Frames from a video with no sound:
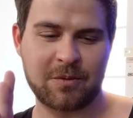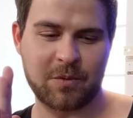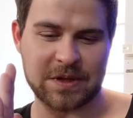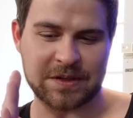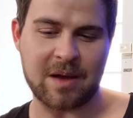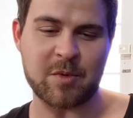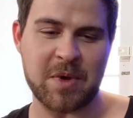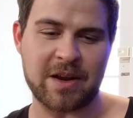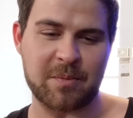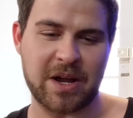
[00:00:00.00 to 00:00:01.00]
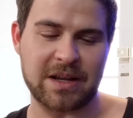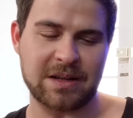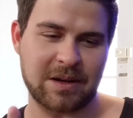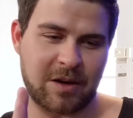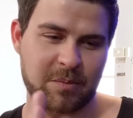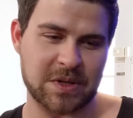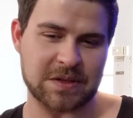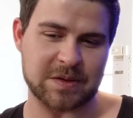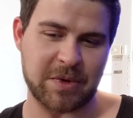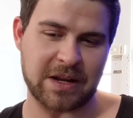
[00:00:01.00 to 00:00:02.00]
with the same amount of money on
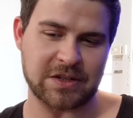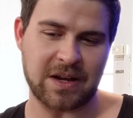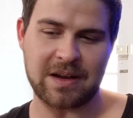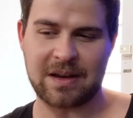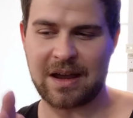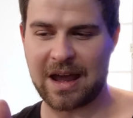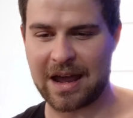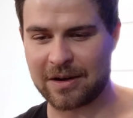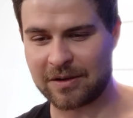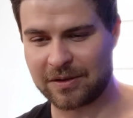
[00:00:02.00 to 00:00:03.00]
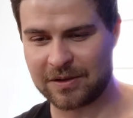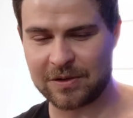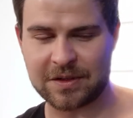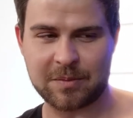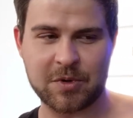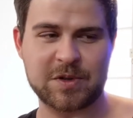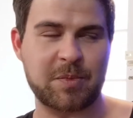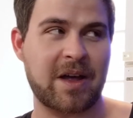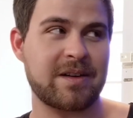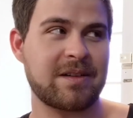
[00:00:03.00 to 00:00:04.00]
Business Manager and using the
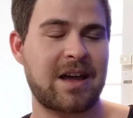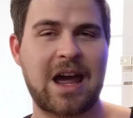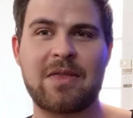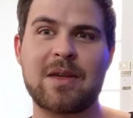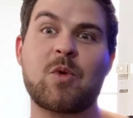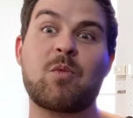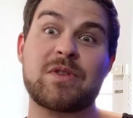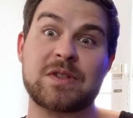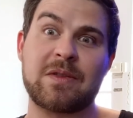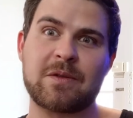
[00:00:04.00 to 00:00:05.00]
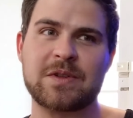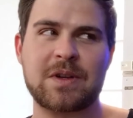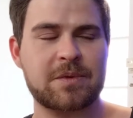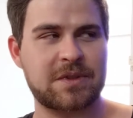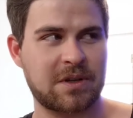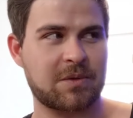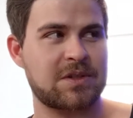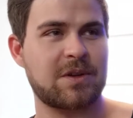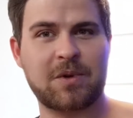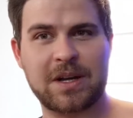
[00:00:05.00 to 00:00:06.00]
boost button, and then we'll present the results to you in
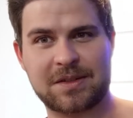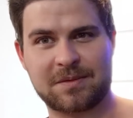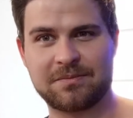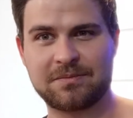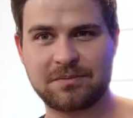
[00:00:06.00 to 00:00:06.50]
2 weeks.